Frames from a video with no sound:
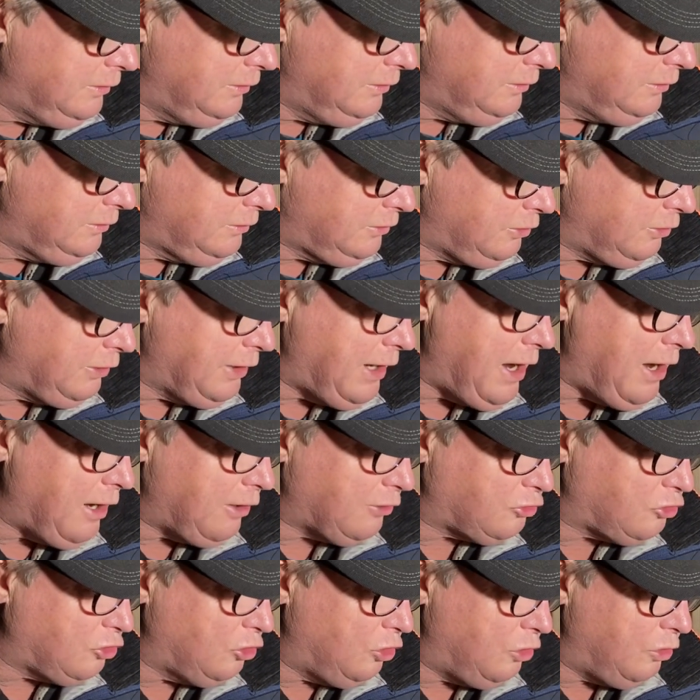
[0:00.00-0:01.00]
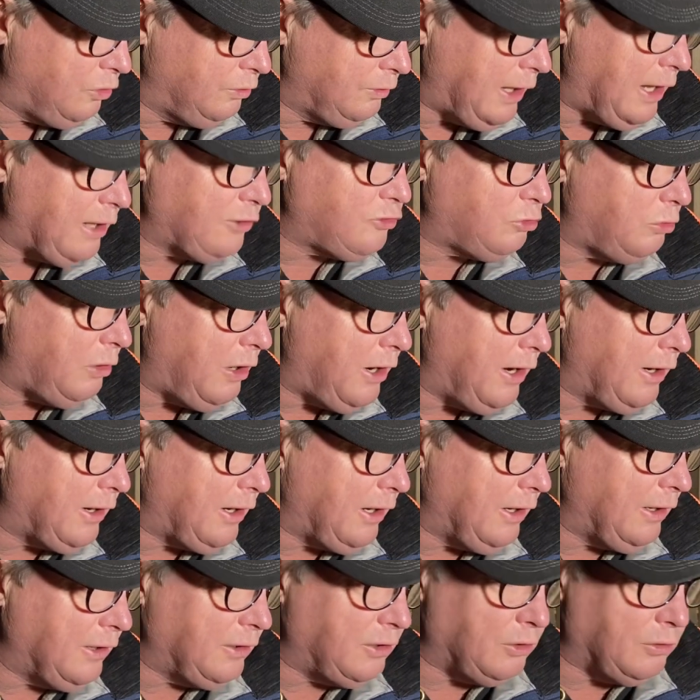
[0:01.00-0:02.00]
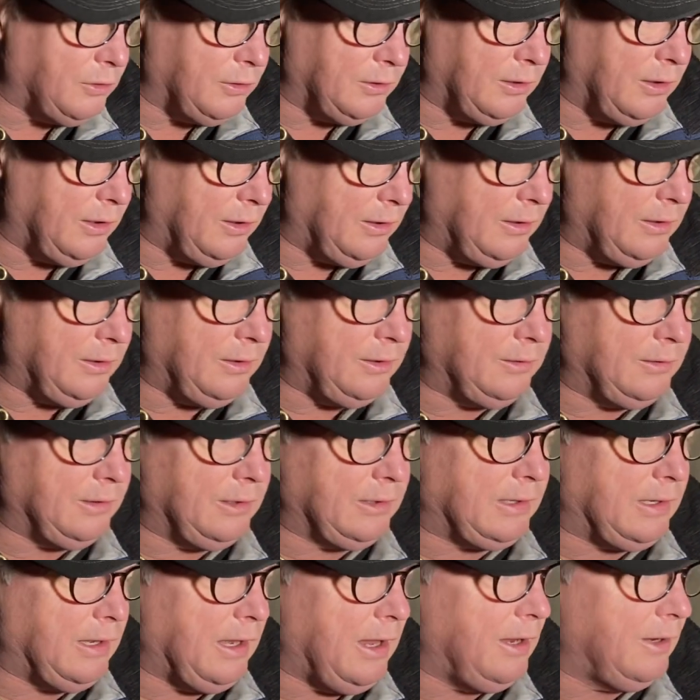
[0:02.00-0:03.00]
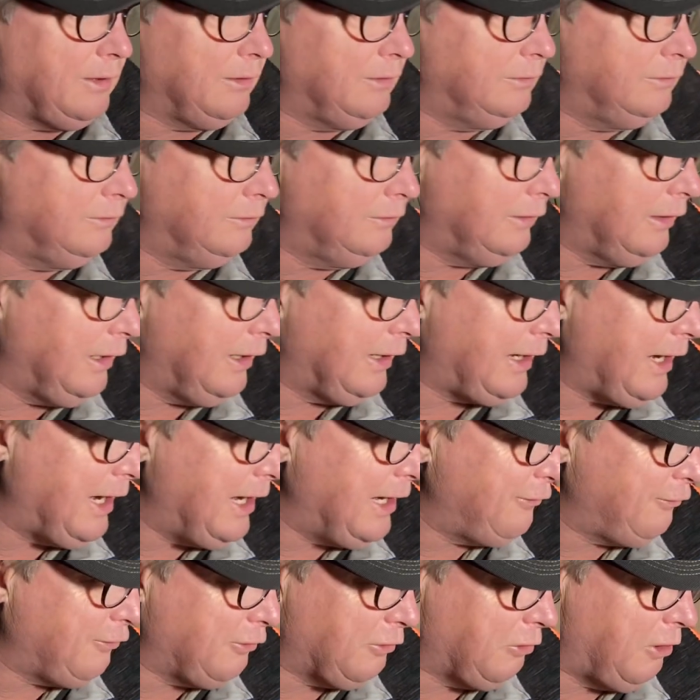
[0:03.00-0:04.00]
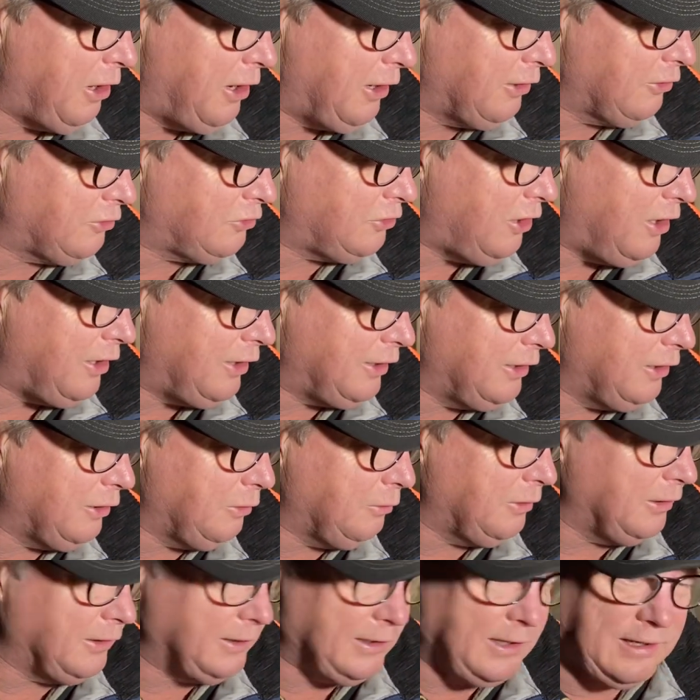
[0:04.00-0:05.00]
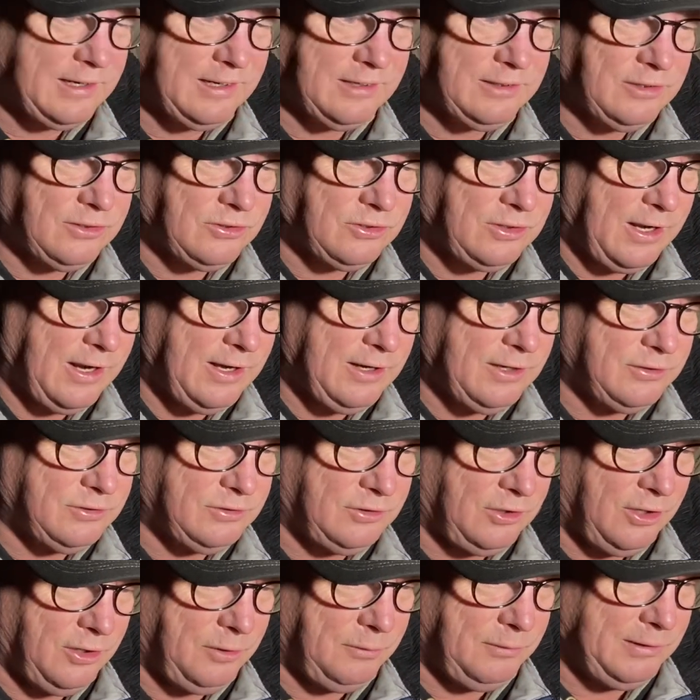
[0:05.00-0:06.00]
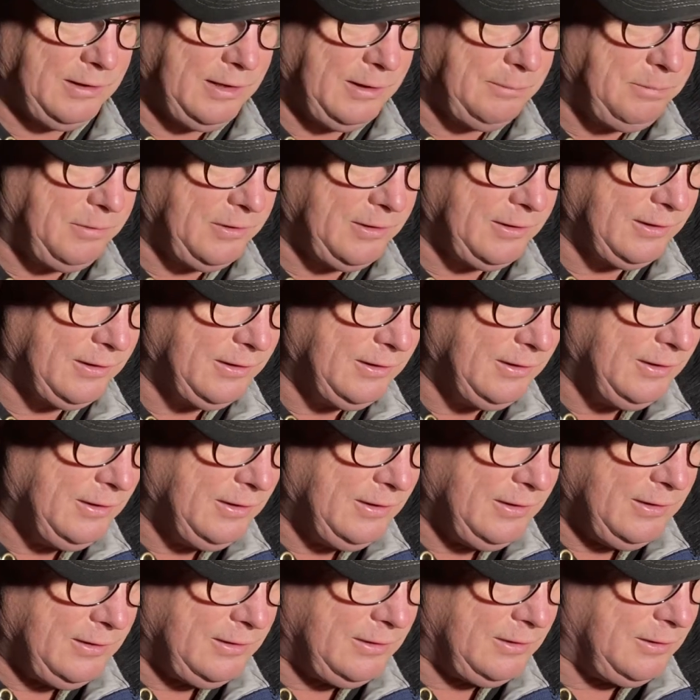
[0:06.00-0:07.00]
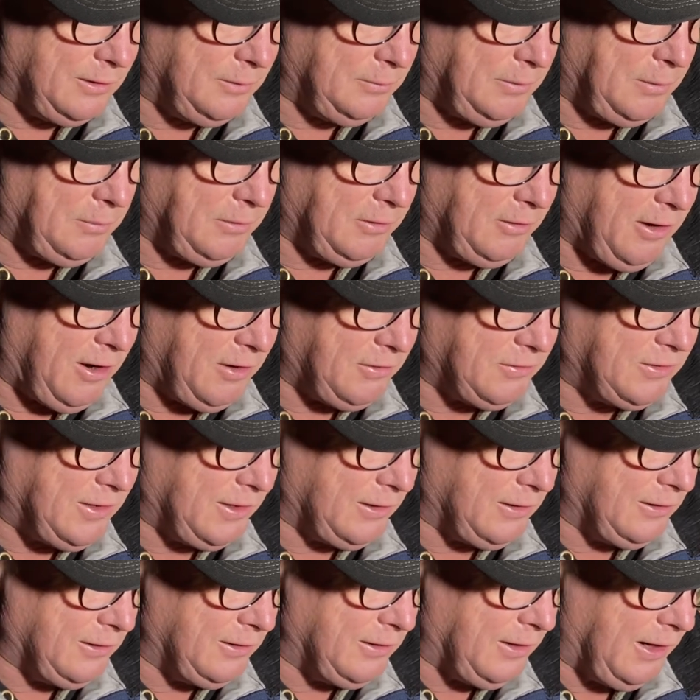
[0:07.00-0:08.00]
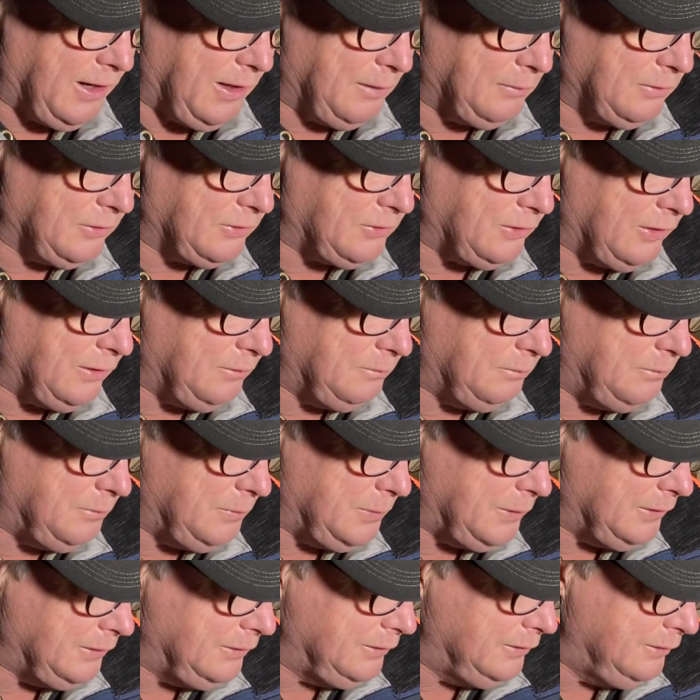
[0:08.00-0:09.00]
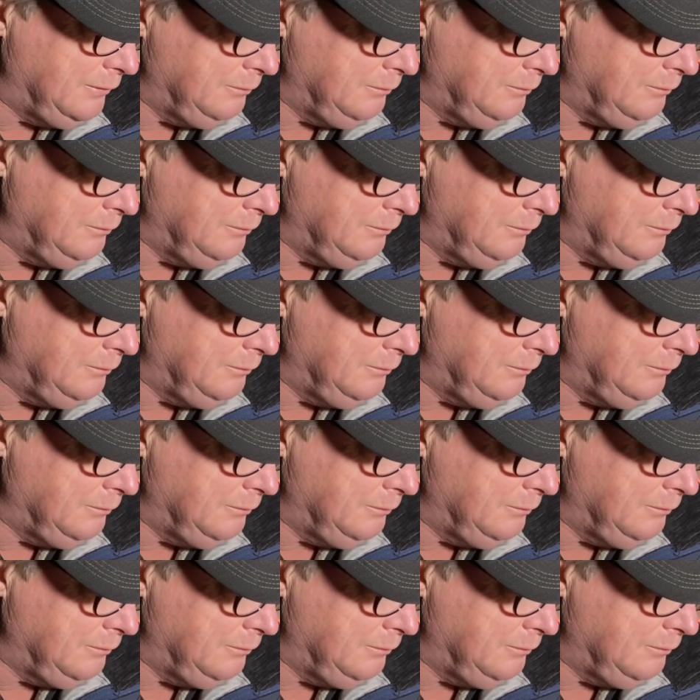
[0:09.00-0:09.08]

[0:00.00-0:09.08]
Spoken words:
So yeah, so that's why I got to do it. I can't even run a saw here really. I can just kind of start one up on maybe around dinner time or something, but